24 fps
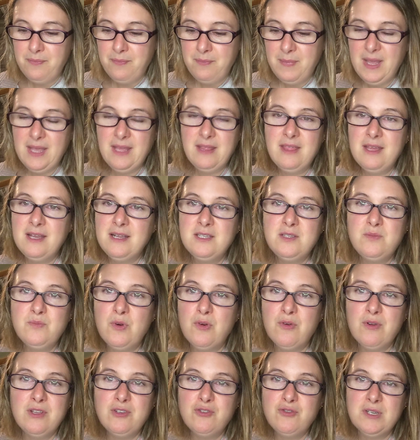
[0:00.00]
make things
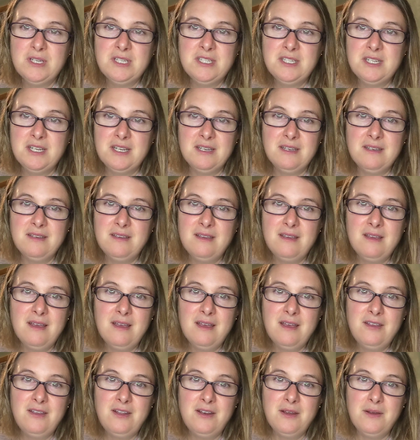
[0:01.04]
more interesting,
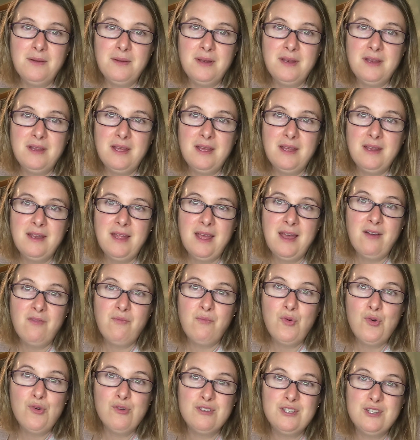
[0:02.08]
you know, and have
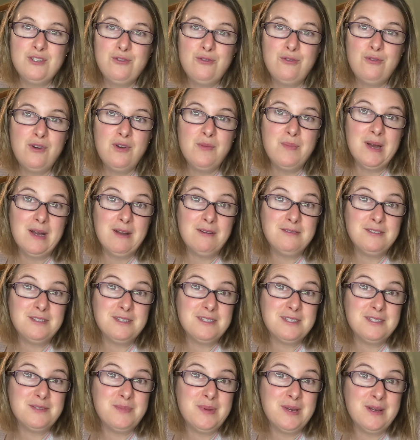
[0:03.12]
more to talk about, I
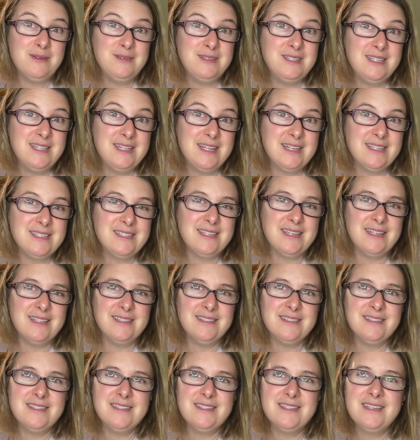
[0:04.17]
suppose, in that
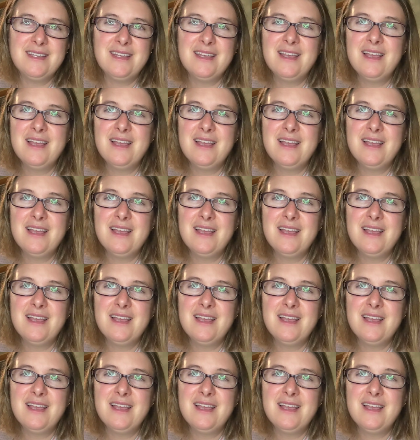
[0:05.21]
sense.